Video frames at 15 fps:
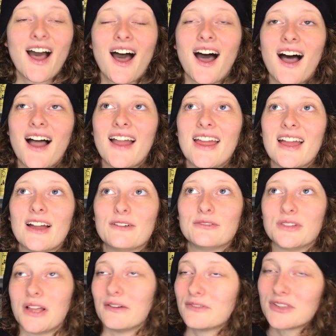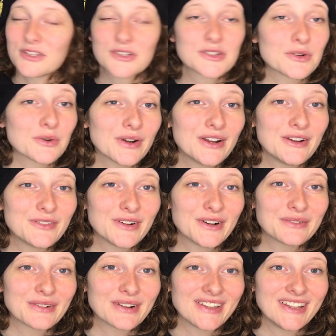I have loved the story for a
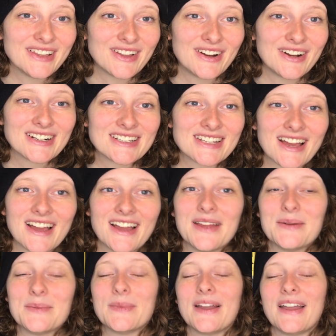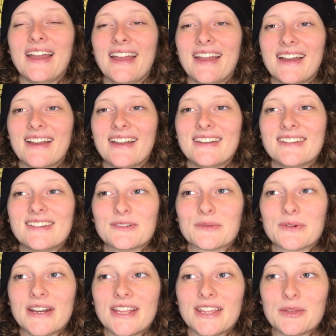really long time, and
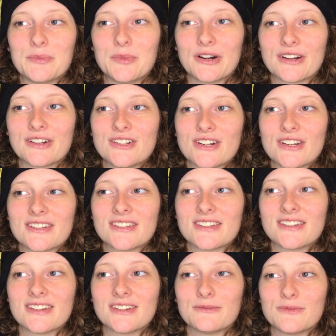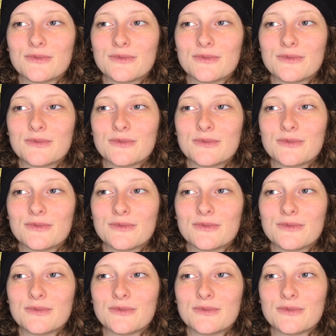reading the book just